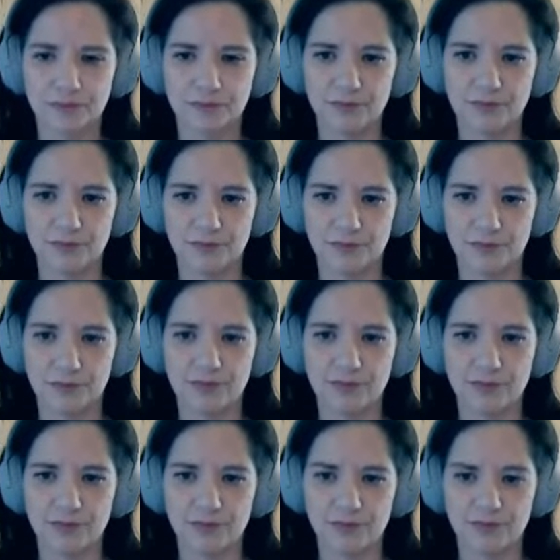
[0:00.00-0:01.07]

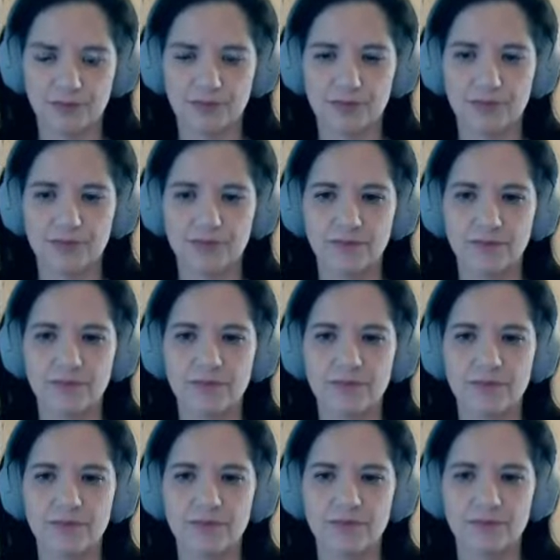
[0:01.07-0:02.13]

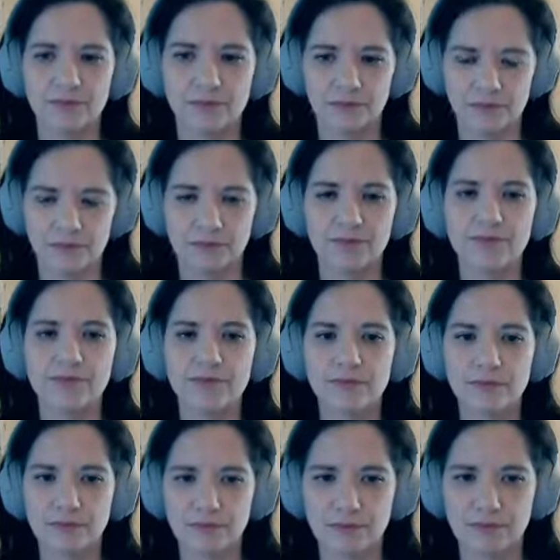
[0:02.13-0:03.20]

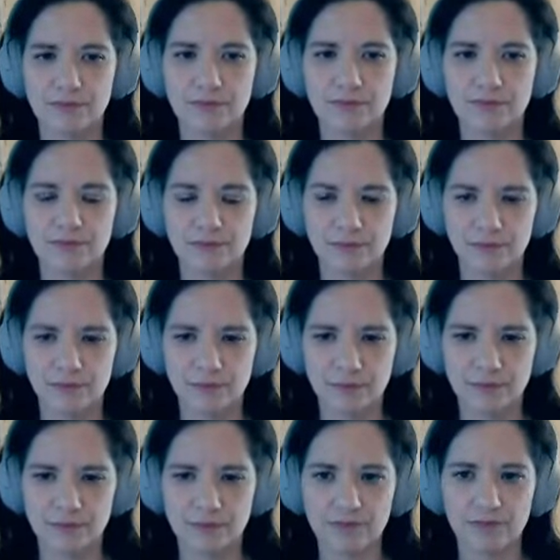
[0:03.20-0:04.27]

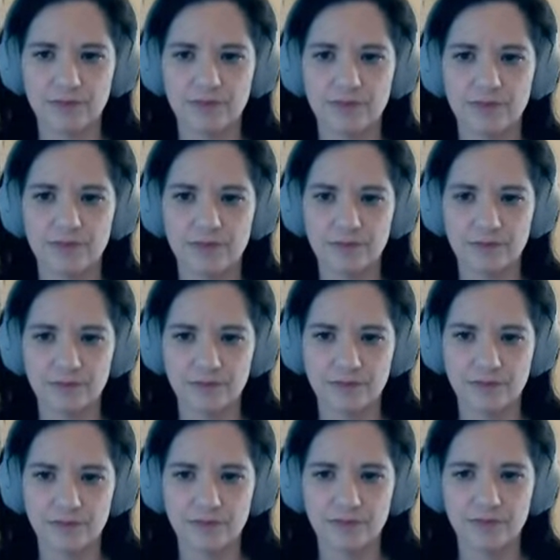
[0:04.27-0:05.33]

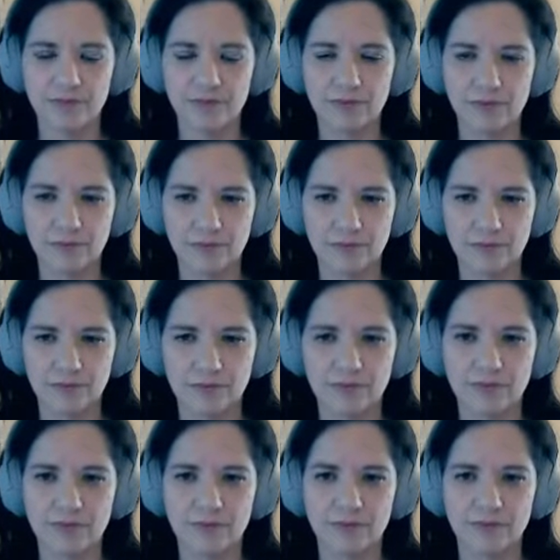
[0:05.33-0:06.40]

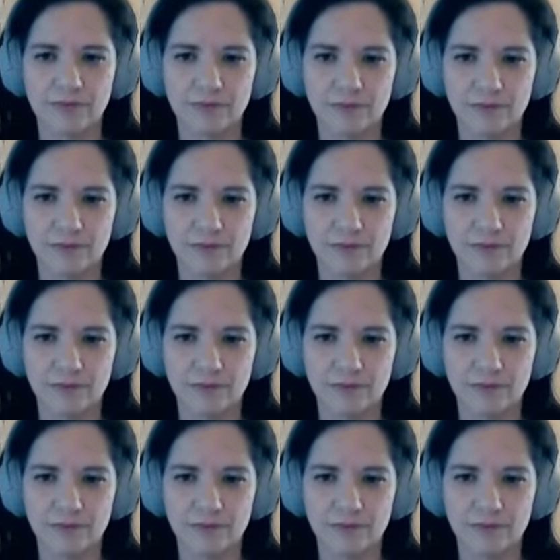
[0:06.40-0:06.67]
The person shown says nothing.